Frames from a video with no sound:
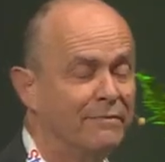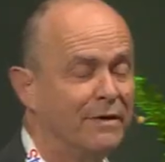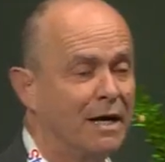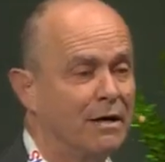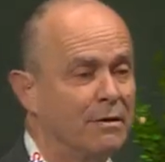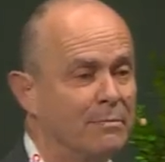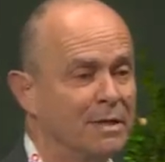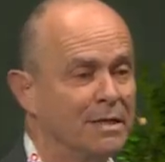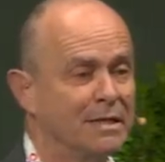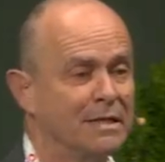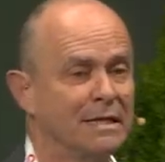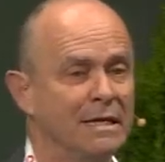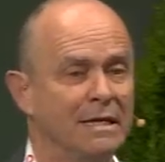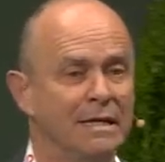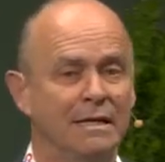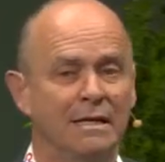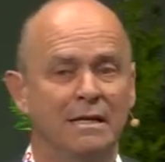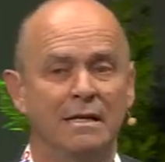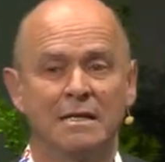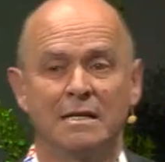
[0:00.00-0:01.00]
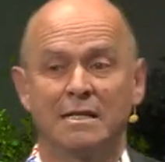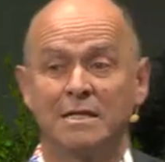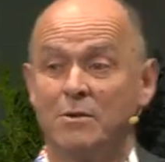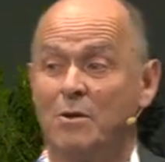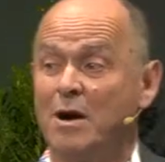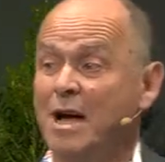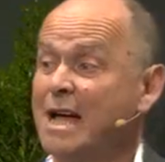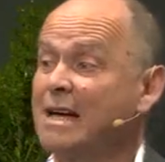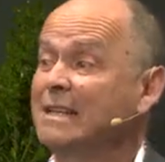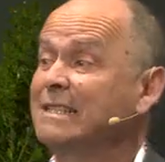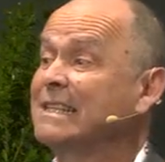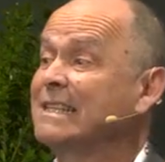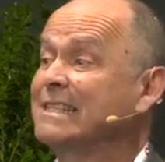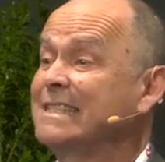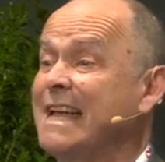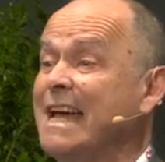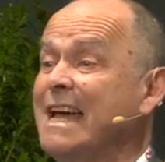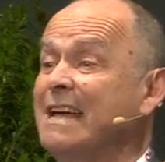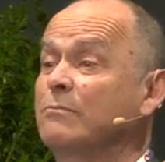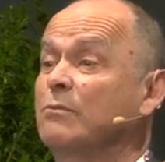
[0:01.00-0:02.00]
environment. So I
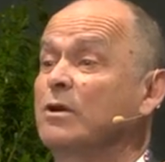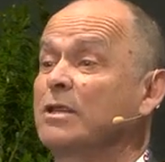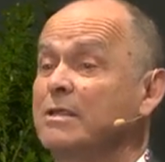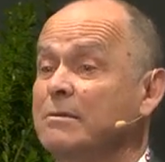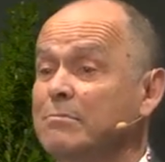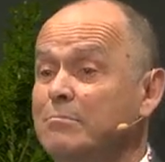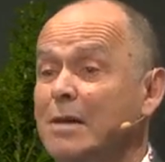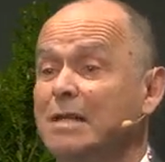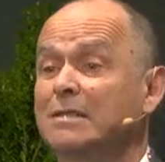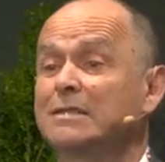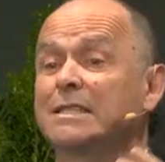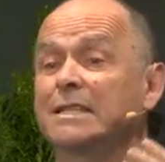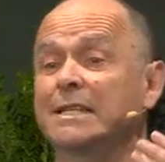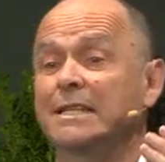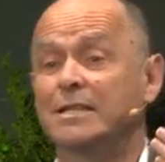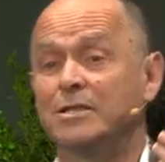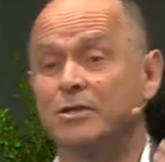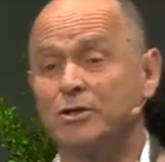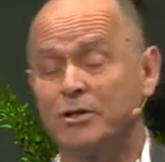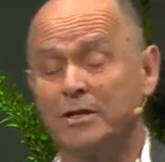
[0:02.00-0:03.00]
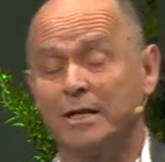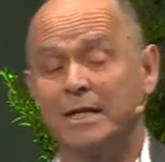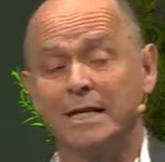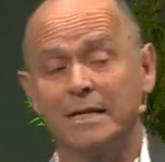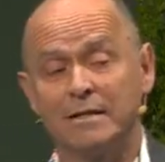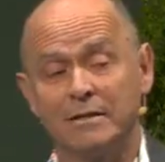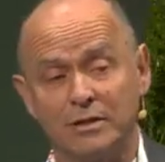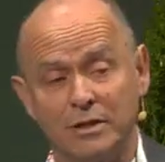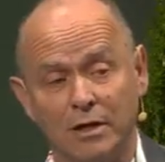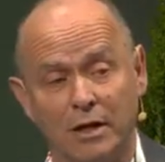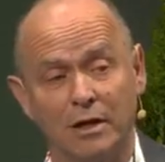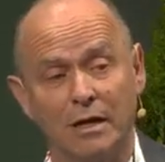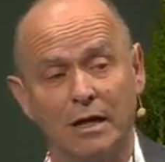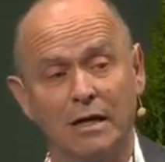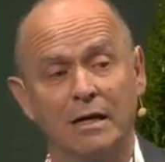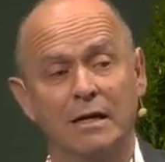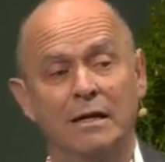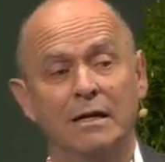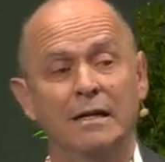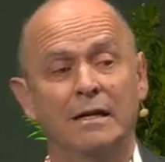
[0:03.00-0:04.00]
understand what the multi-trillion
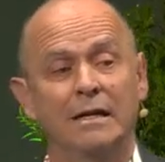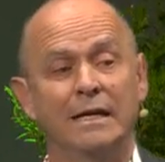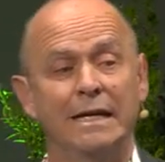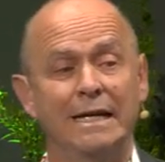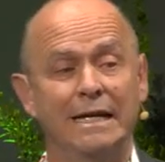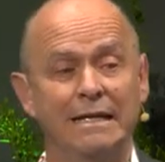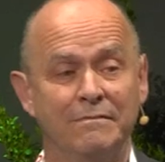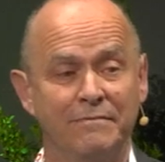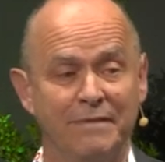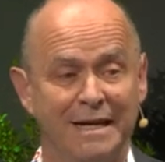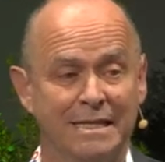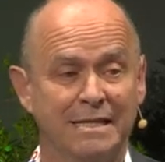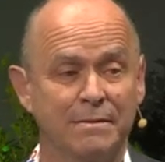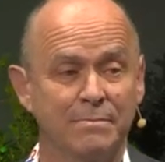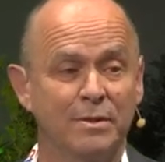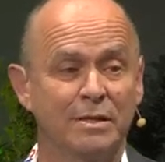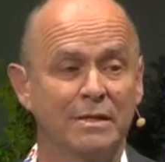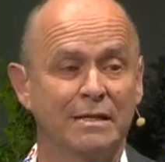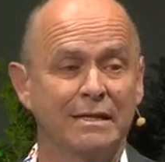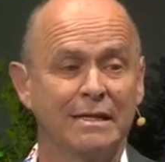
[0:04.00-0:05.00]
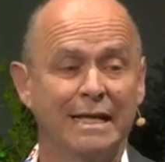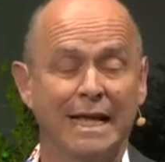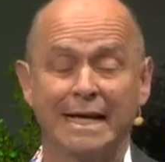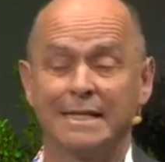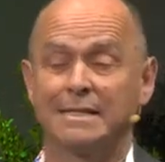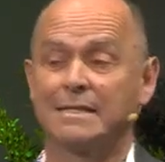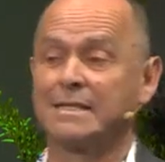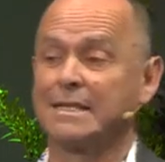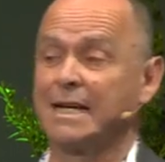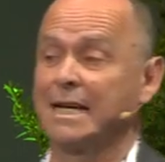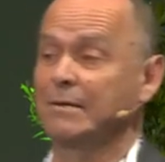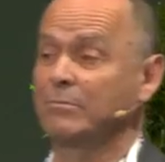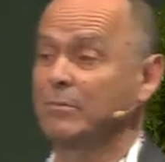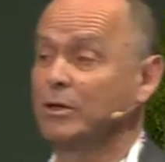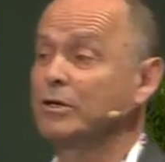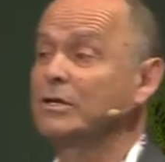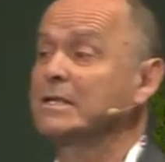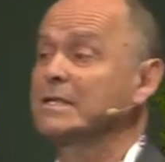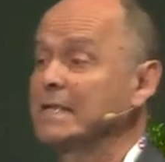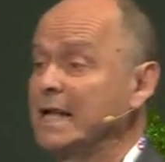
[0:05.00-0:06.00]
dollar investment landscape
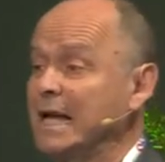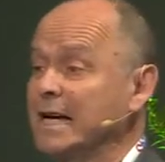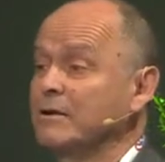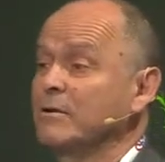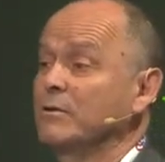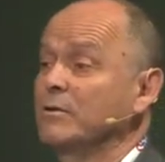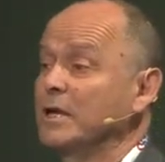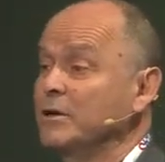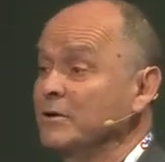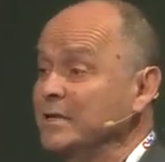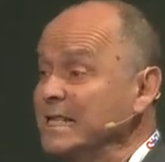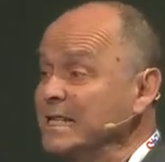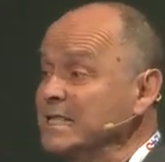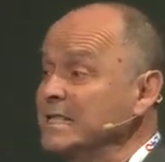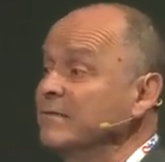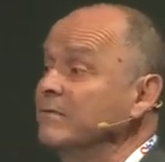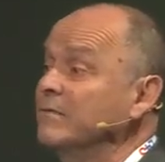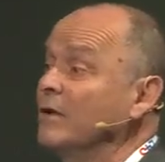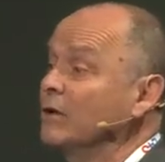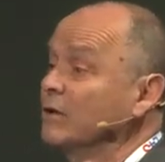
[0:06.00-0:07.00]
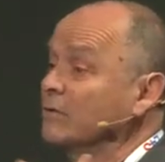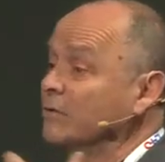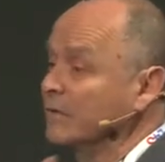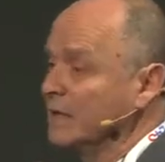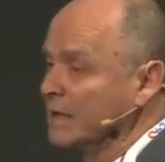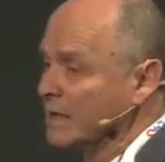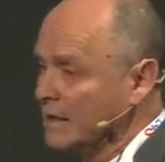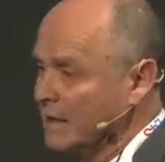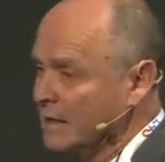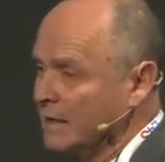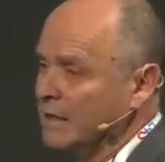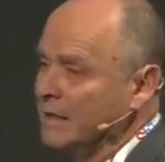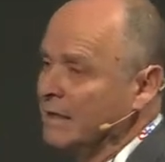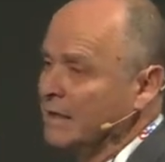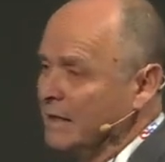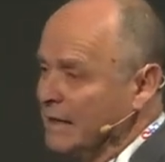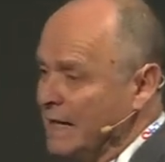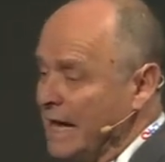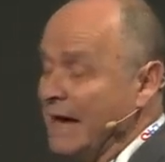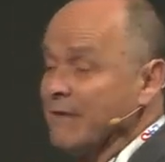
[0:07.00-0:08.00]
looks like, although it is evolving
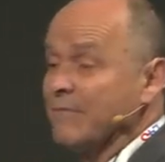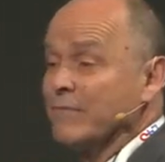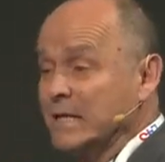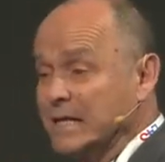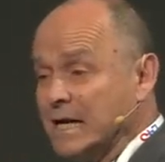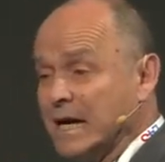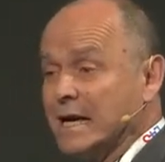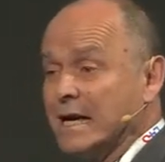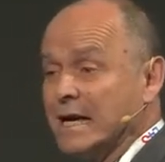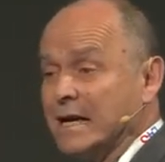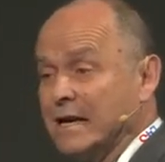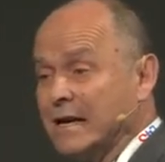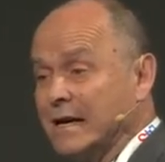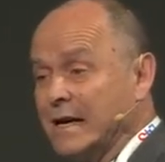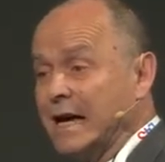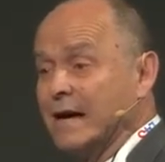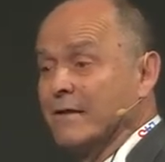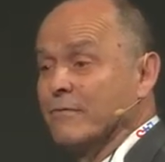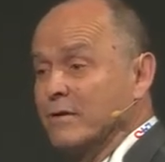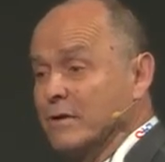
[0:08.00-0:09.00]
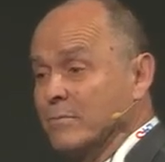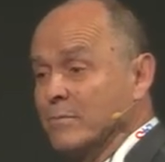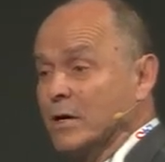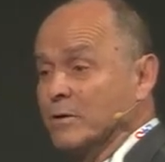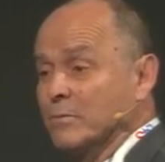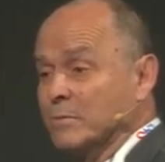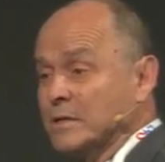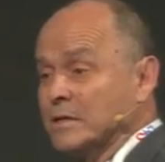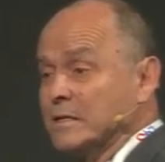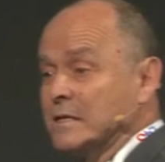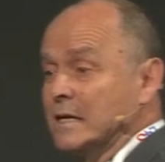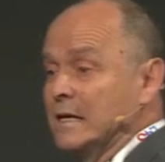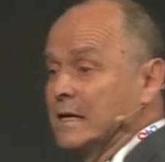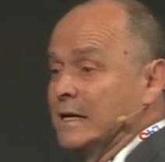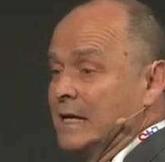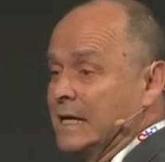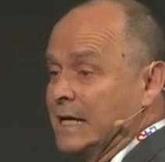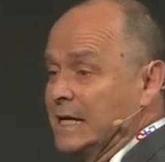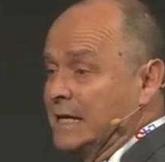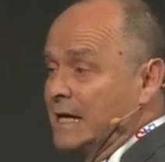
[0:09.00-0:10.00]
every day, every moment,
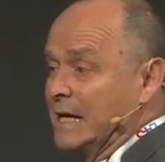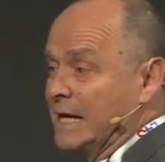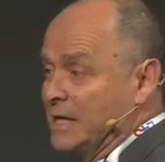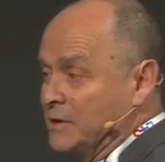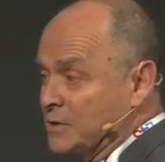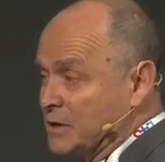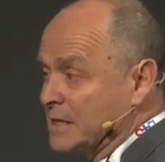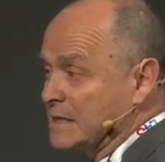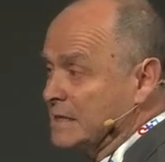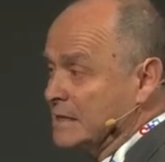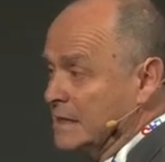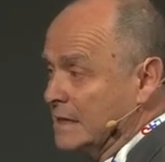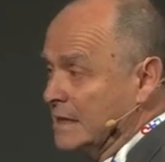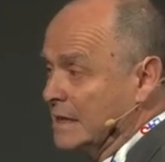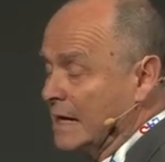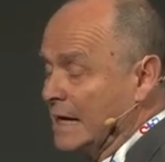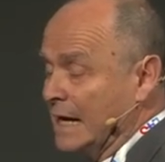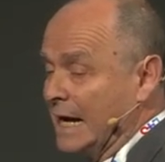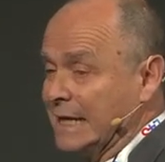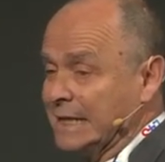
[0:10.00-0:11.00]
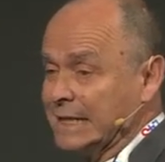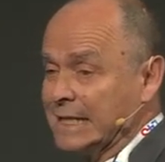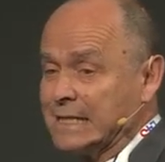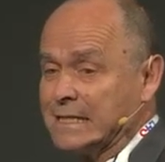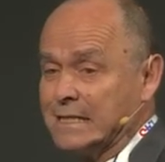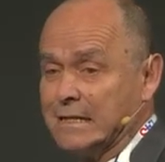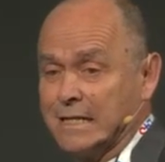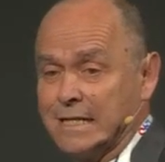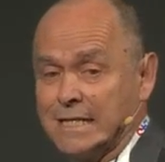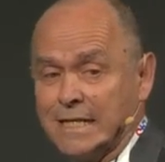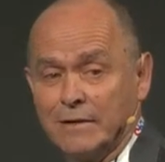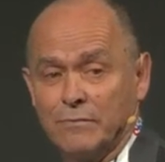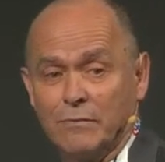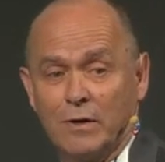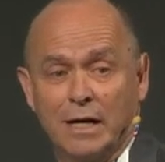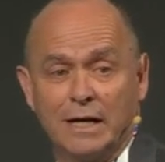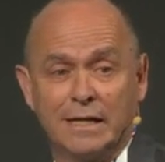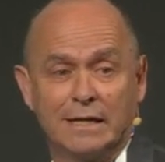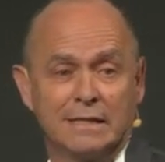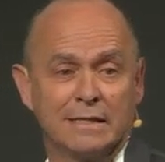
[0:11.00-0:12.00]
in interesting and exciting
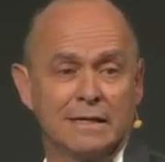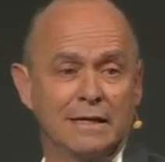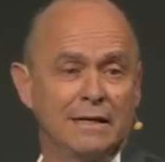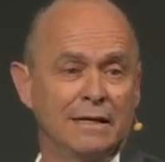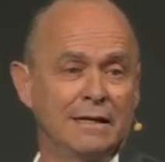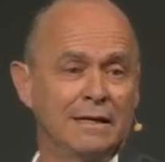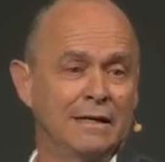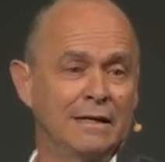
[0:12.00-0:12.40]
ways.